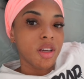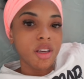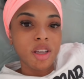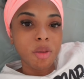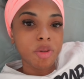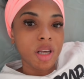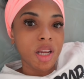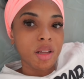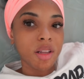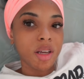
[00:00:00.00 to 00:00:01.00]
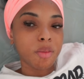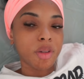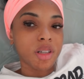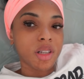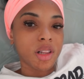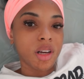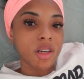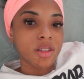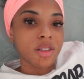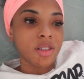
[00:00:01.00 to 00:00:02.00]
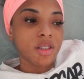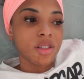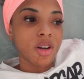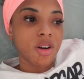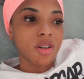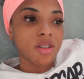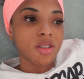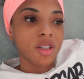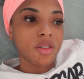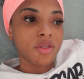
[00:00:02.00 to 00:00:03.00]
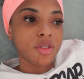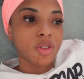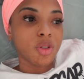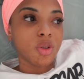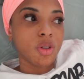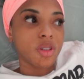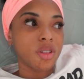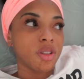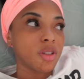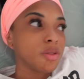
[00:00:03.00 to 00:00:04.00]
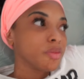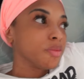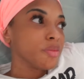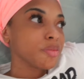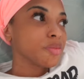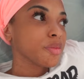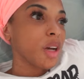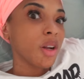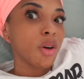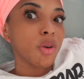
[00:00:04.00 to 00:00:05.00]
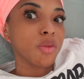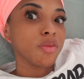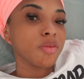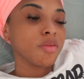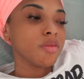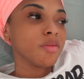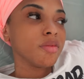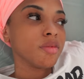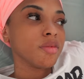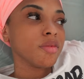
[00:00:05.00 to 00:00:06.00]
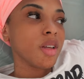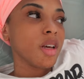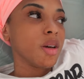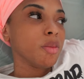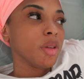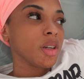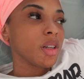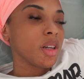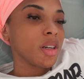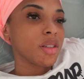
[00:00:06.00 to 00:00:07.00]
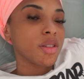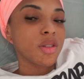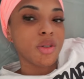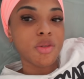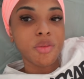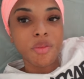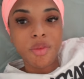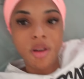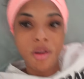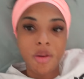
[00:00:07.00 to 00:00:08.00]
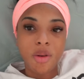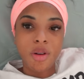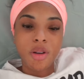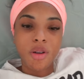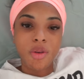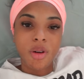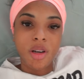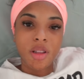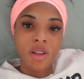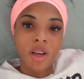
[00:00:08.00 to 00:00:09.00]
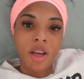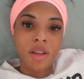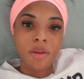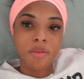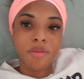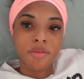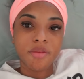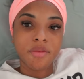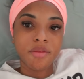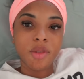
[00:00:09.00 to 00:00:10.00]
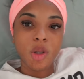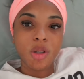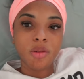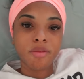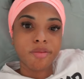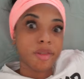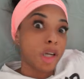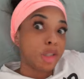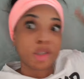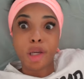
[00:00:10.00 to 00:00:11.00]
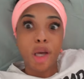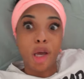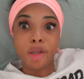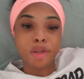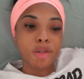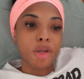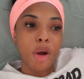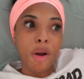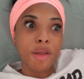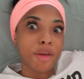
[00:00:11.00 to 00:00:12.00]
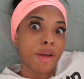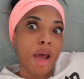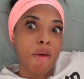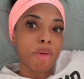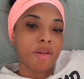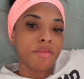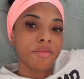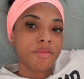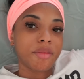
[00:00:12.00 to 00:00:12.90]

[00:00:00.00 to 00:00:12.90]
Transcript: He keeps getting like blood clots in his heart and stuff. So, you know, I know blood clots. So I'm gonna go look at him, you know, just in case, you know, anything can happen.